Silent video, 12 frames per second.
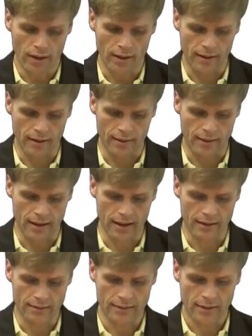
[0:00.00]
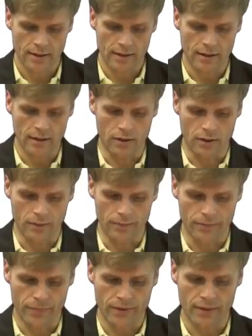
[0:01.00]
uh, that
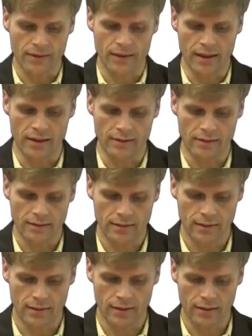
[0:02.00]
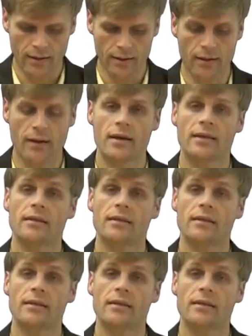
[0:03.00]
um, that Uh,